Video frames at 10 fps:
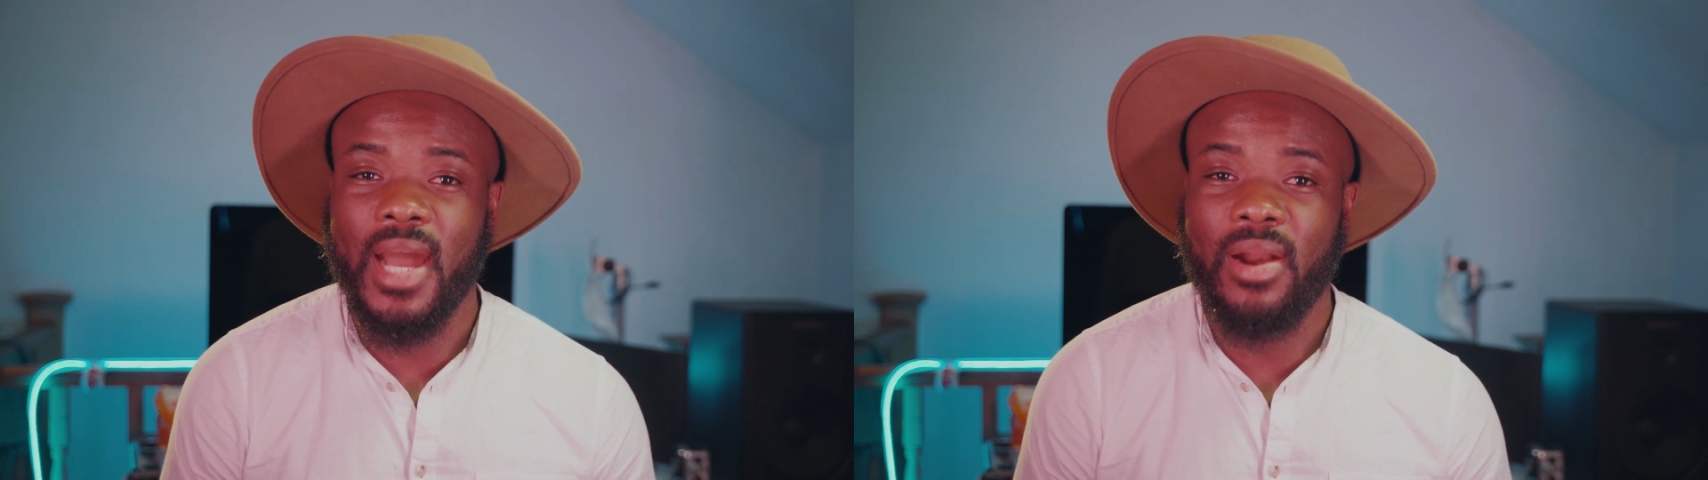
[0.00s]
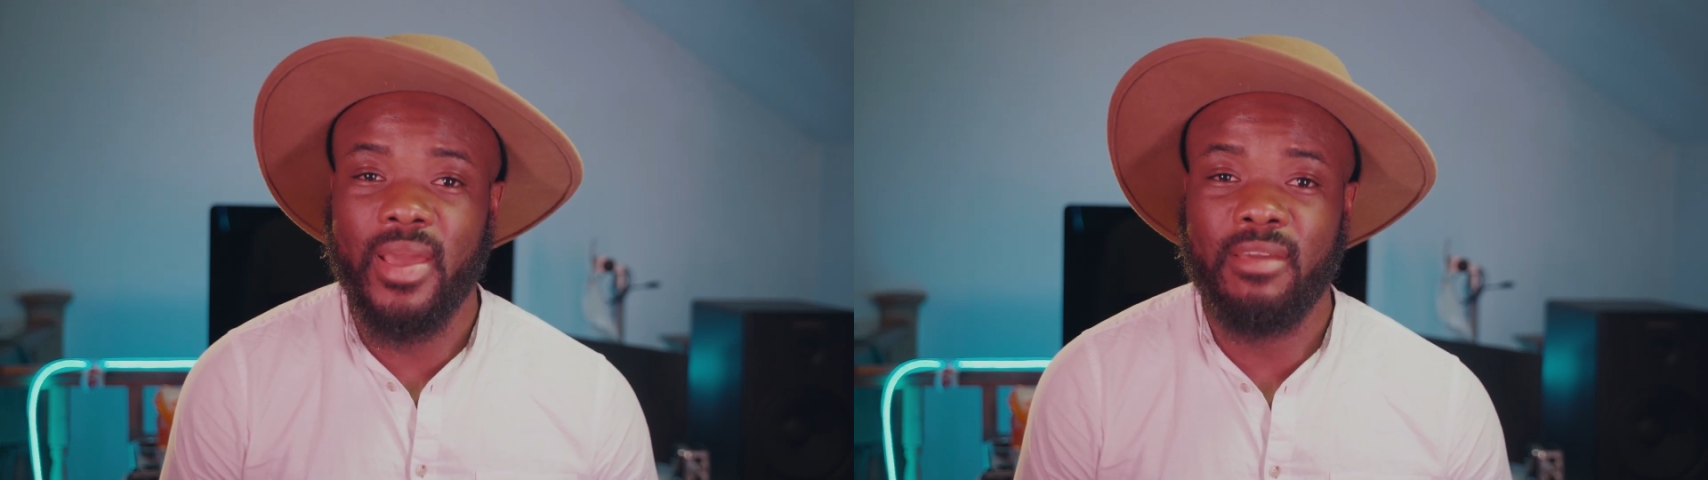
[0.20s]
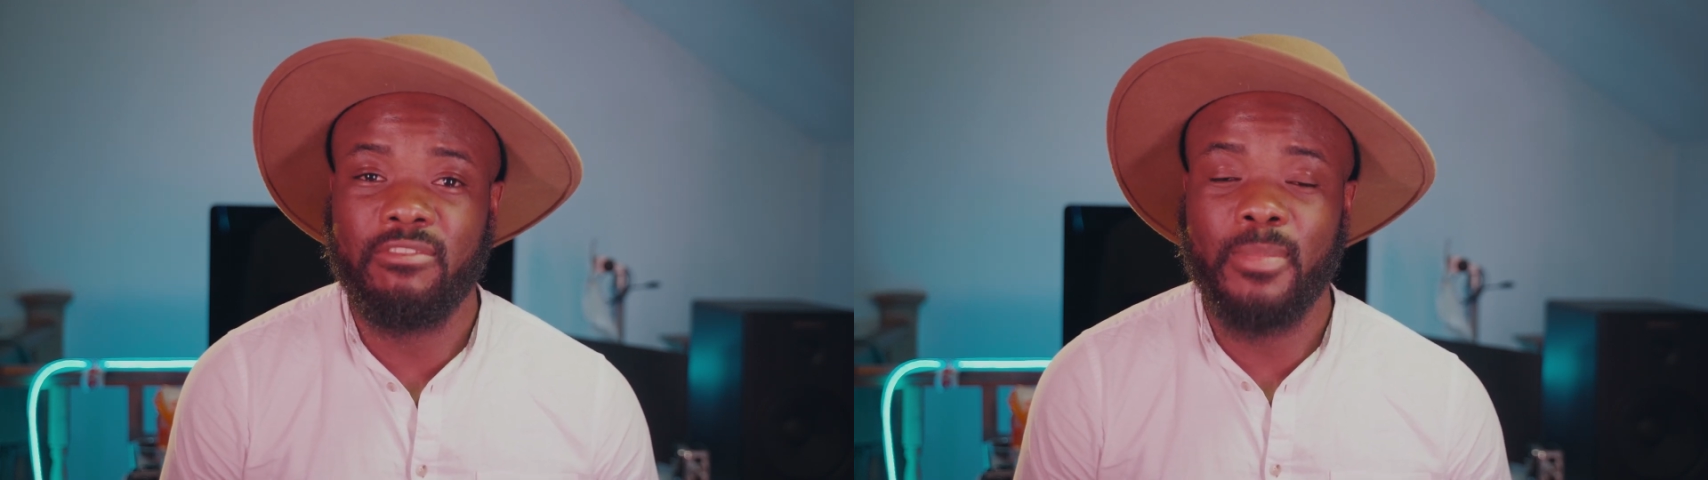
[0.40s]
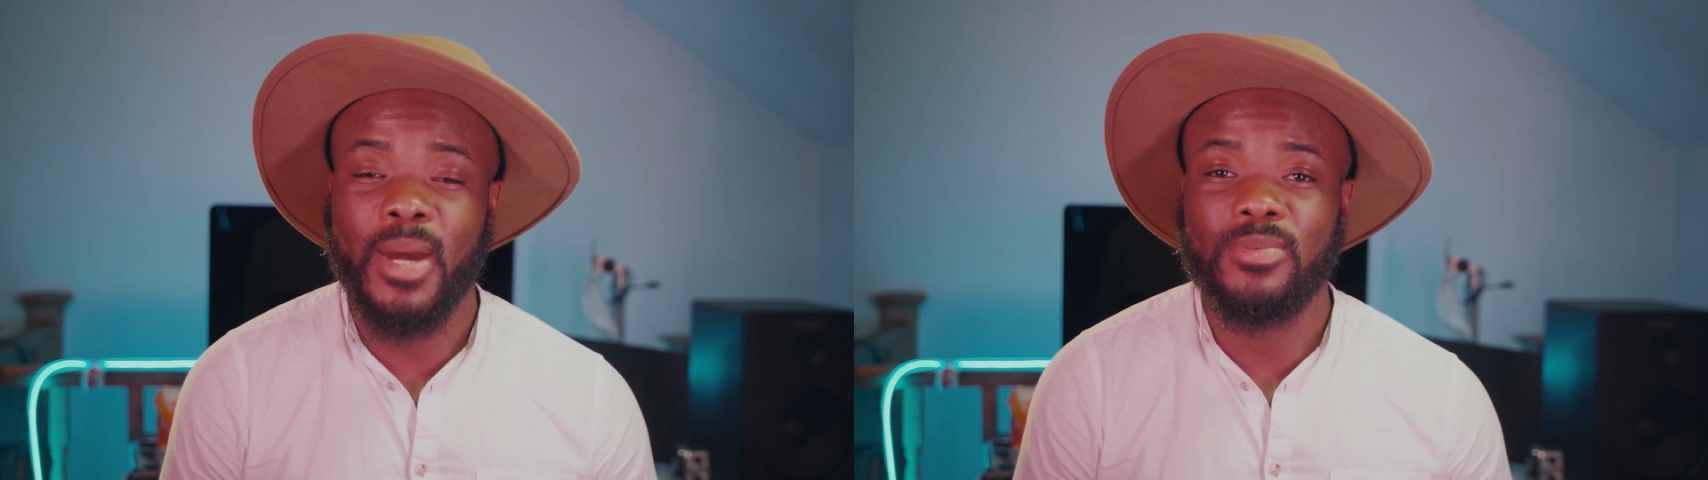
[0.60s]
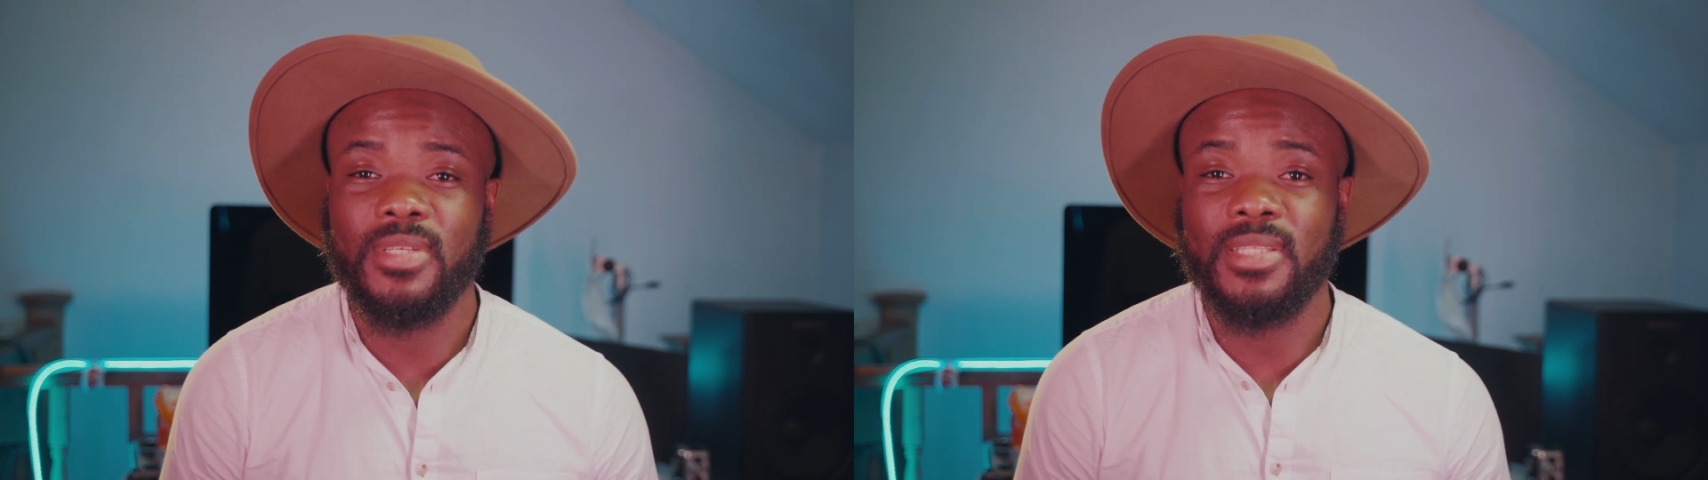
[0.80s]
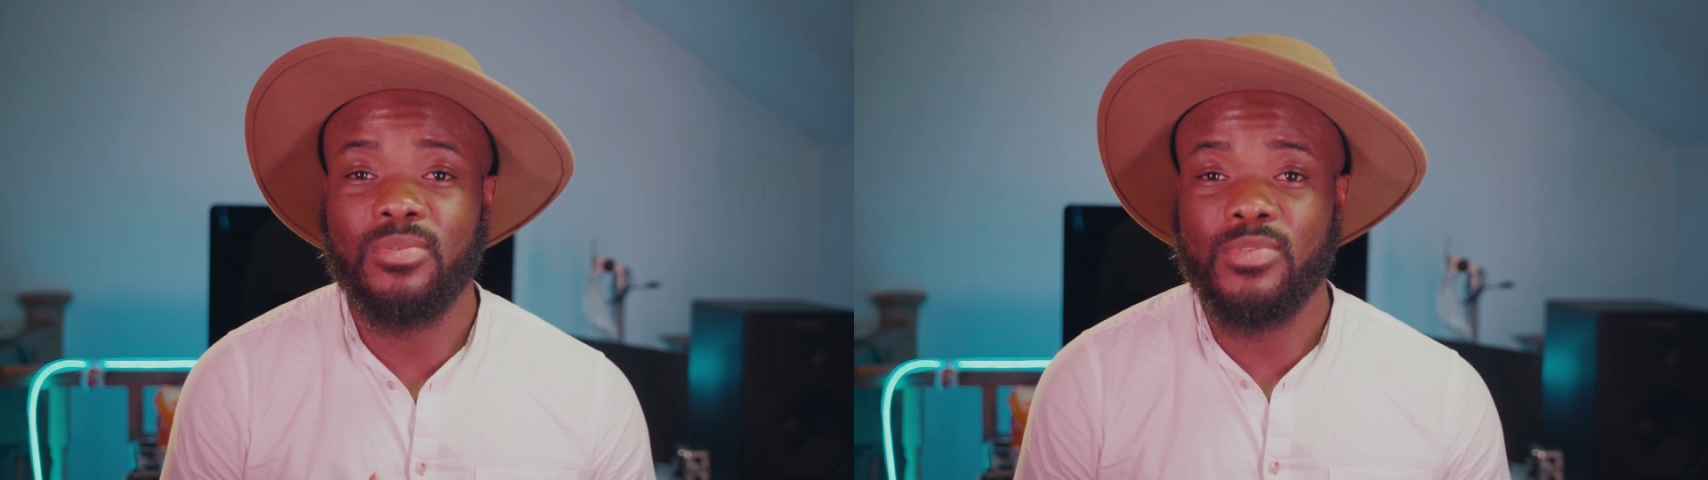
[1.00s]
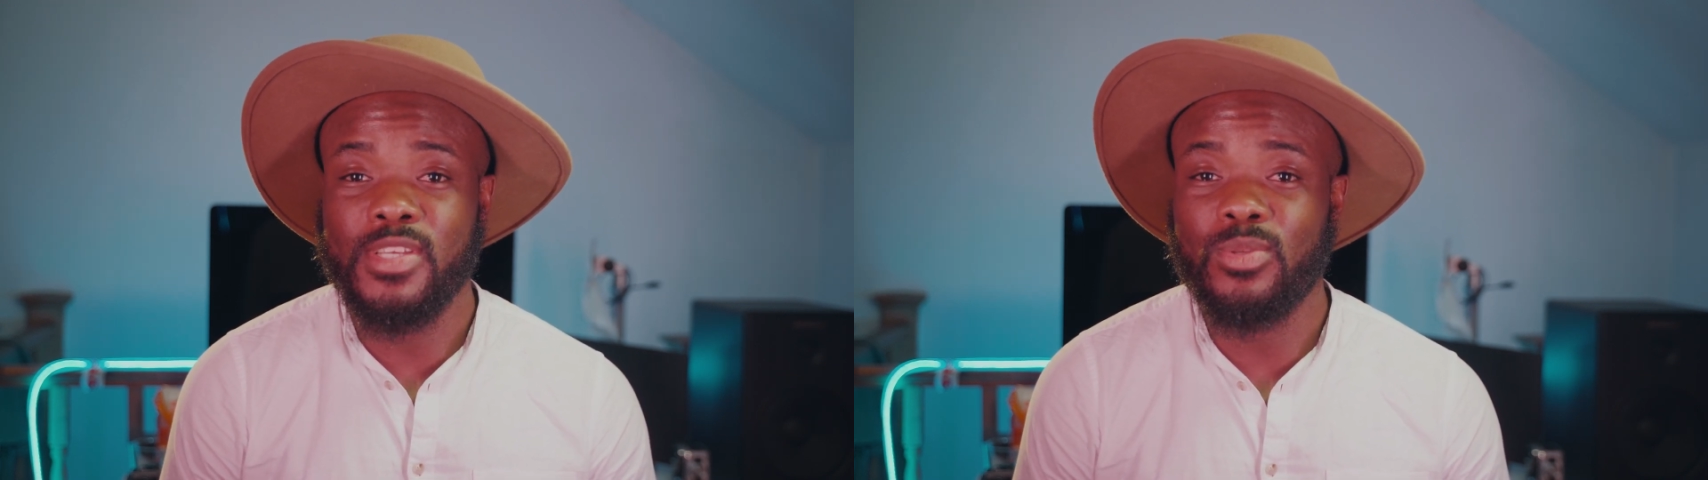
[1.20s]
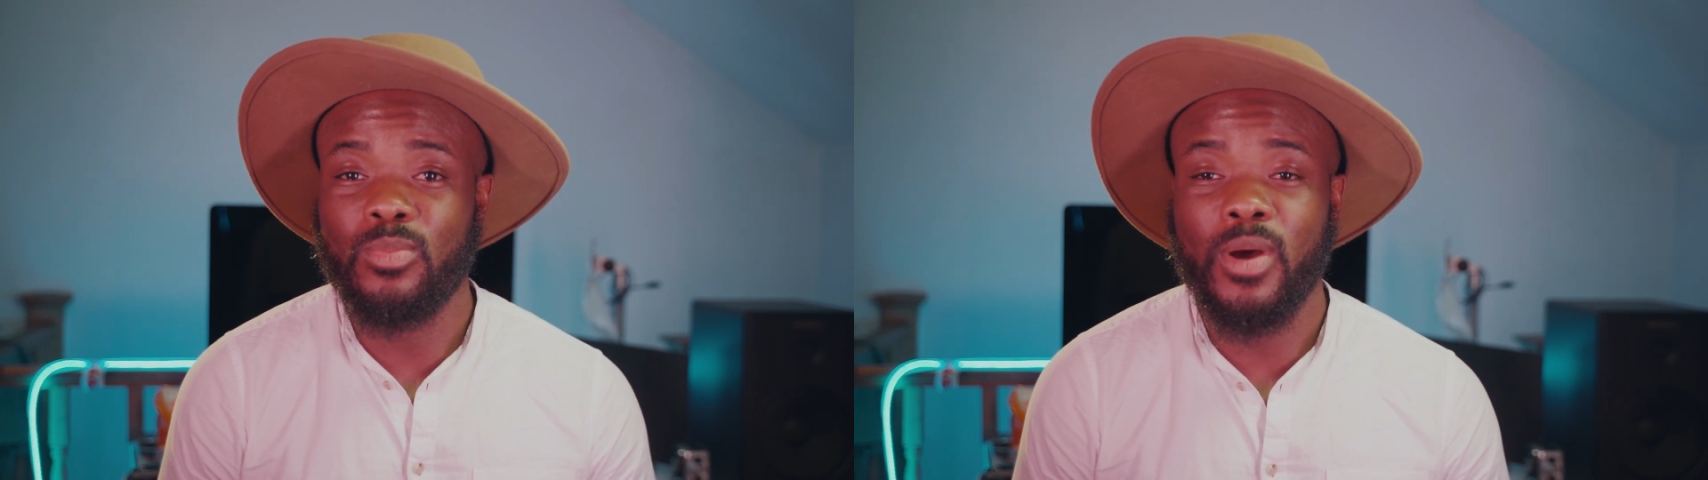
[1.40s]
RF mount. And the reason